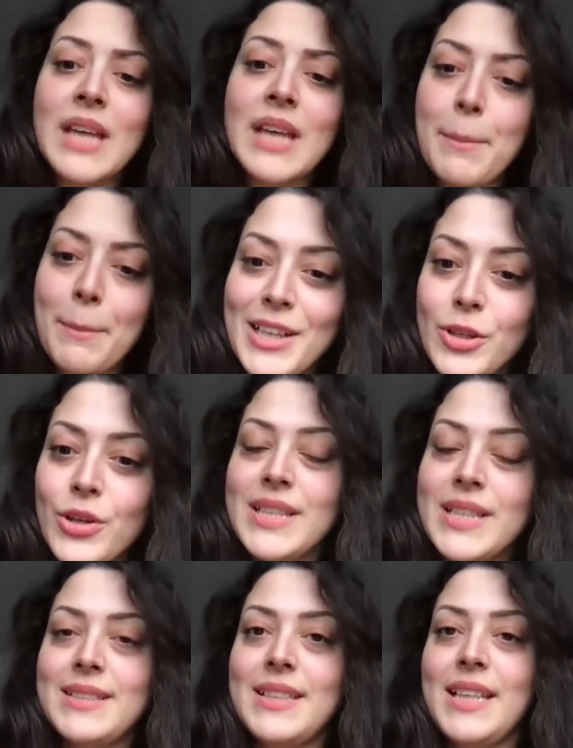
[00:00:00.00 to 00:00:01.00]
a
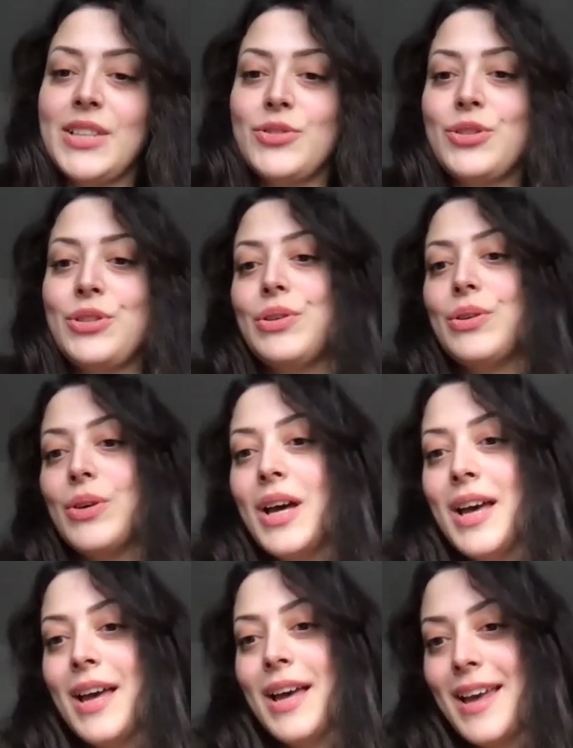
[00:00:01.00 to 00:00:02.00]
minority to
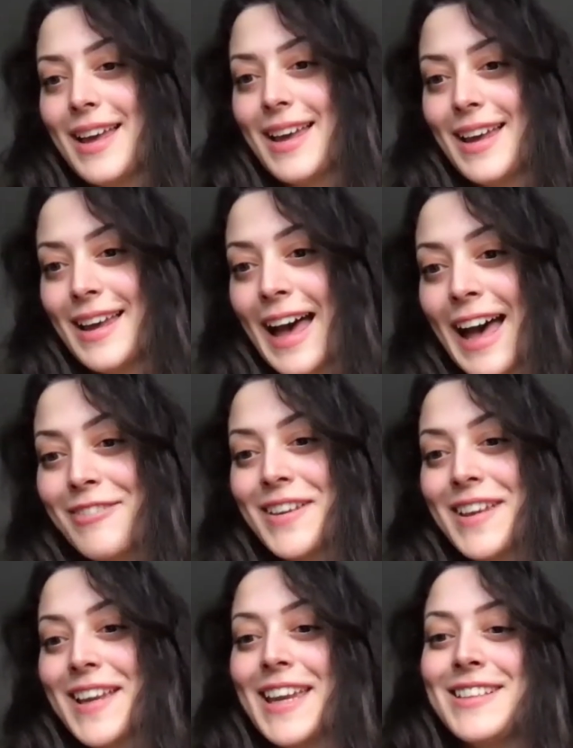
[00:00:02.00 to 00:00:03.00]

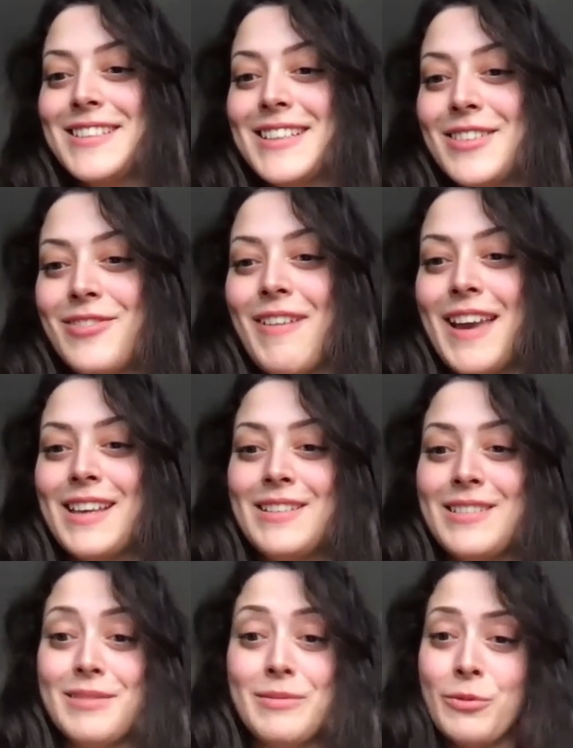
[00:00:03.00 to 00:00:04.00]
having
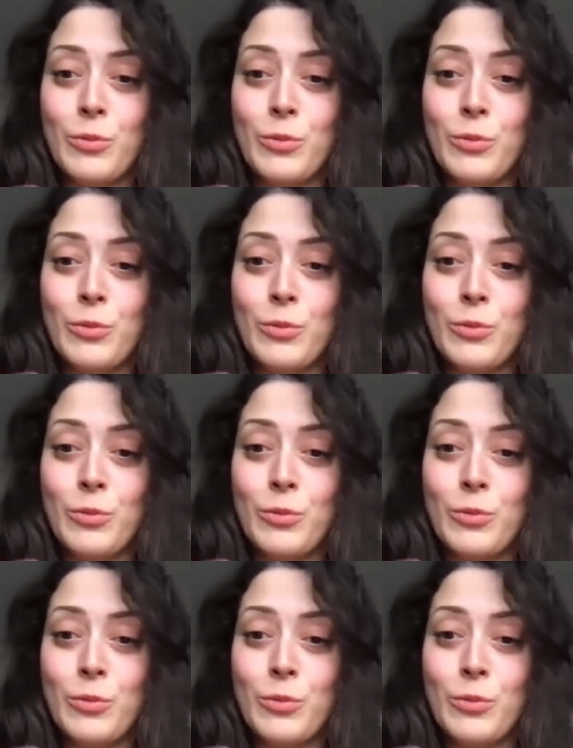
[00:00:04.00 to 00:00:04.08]
interfaith,